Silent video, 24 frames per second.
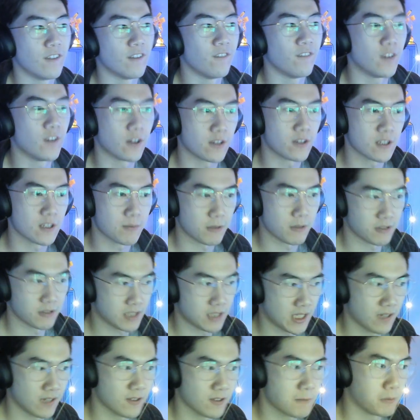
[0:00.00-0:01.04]
various
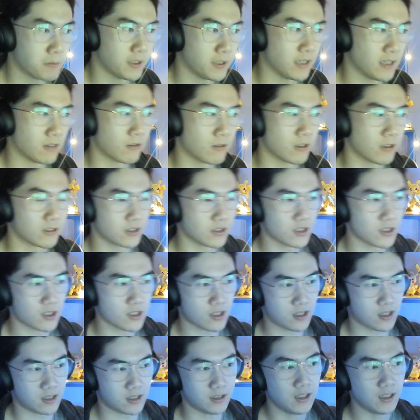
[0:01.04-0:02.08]
motifs played throughout the
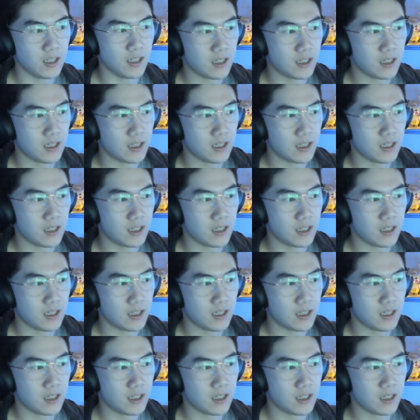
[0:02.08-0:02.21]
song,